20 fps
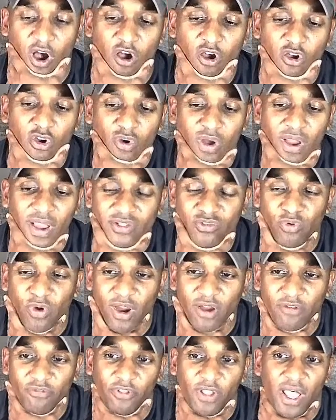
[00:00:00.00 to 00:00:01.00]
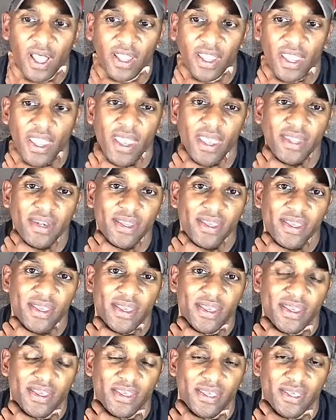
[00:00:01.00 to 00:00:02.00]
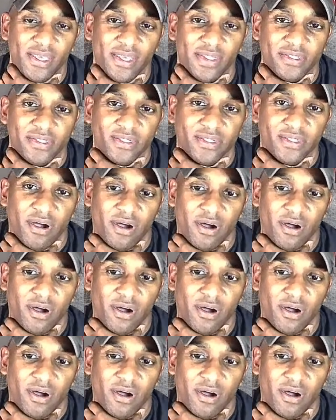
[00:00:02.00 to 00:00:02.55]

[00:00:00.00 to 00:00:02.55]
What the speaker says: Our grass where I fly at is